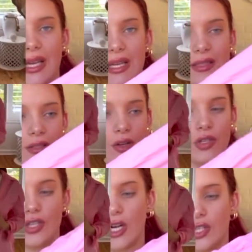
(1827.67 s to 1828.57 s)
please
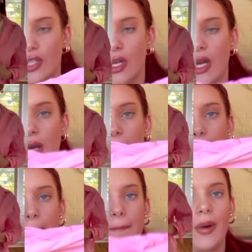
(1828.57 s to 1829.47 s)
don't judge.
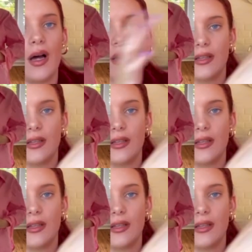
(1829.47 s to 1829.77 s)
But